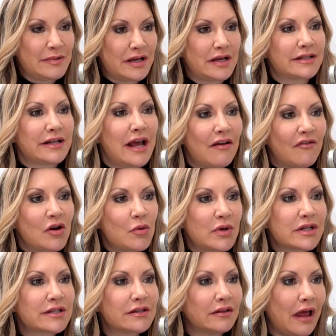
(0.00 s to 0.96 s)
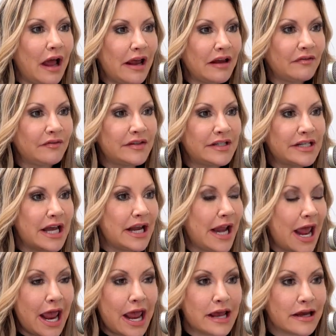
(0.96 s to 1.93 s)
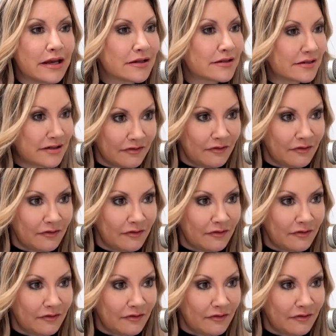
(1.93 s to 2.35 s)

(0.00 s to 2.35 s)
because everyone's life DNA is